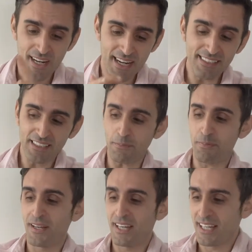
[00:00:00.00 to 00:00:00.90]
Next
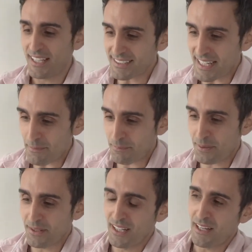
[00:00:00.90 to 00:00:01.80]
up, there's an app,
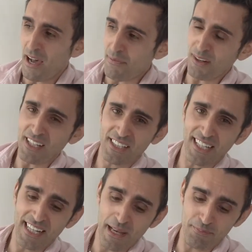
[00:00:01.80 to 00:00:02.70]
a flight
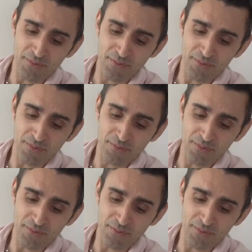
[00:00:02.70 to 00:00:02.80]
checking app.